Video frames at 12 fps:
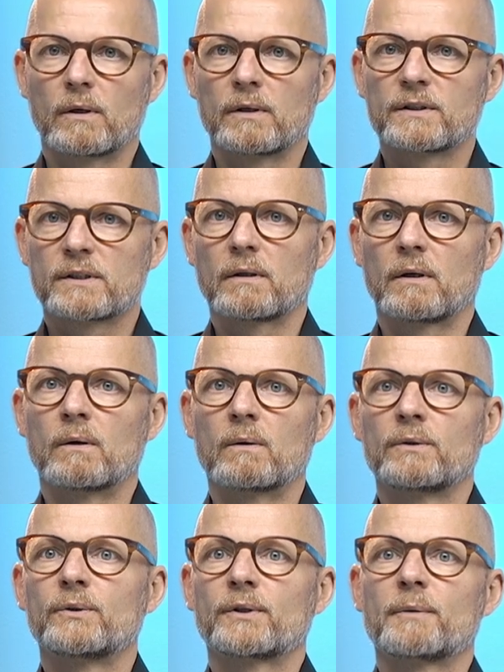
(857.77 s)
until
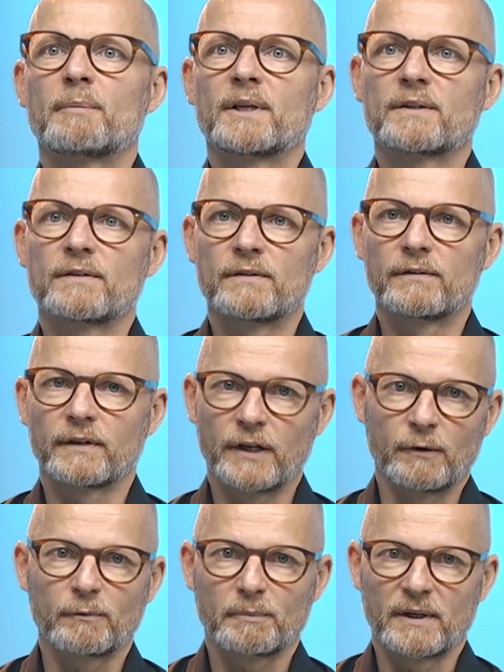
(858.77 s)
all your dependencies are
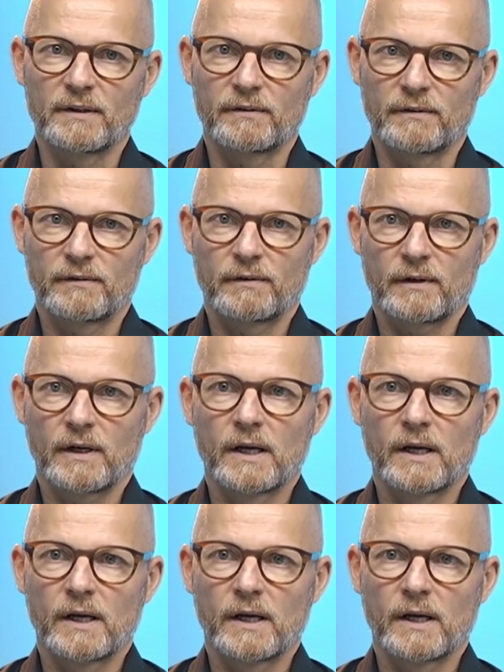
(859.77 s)
namespaced.